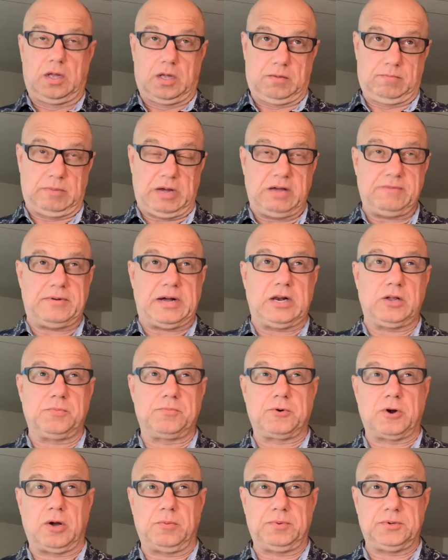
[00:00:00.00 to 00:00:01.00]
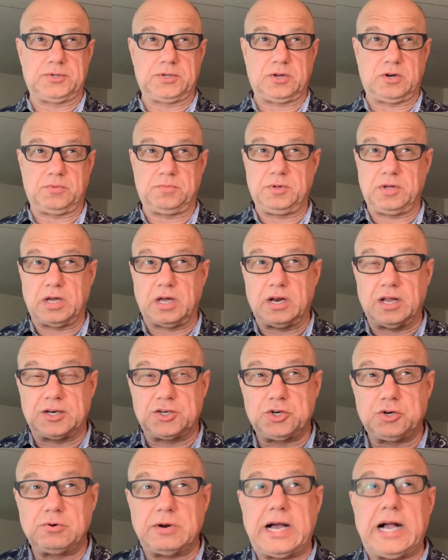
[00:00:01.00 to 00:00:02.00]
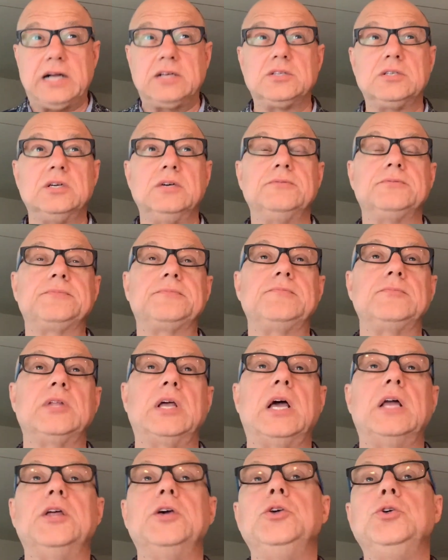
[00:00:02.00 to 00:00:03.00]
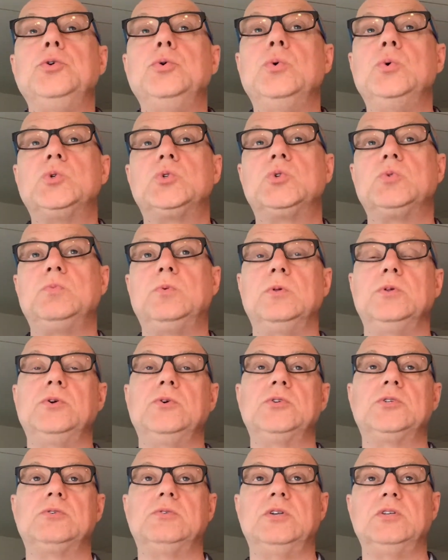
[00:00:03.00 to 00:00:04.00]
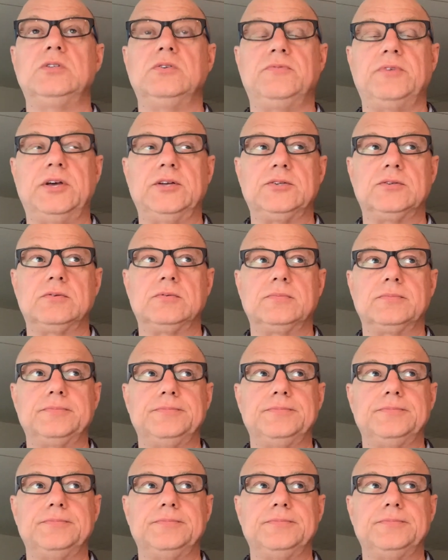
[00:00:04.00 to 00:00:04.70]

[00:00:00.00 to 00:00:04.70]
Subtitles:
my value prop is going to be an attractive and a usable user interface.